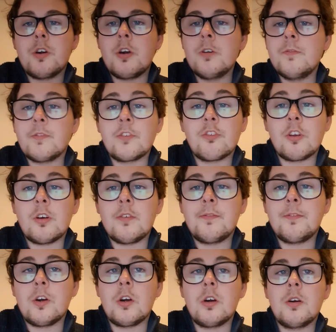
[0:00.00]
overture
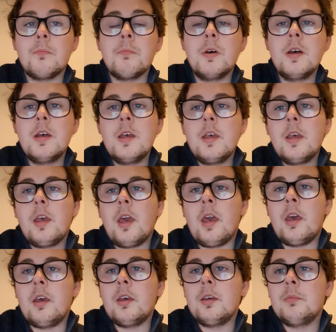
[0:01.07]
form,
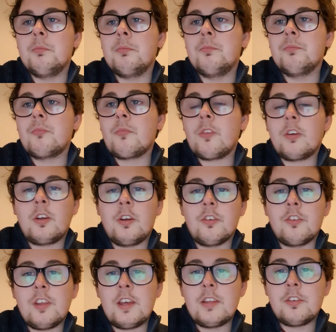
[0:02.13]

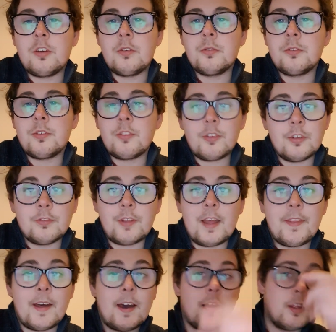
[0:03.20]
concertos, stuff like
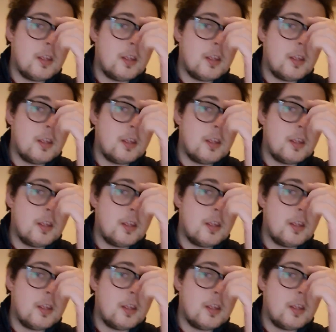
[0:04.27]
that,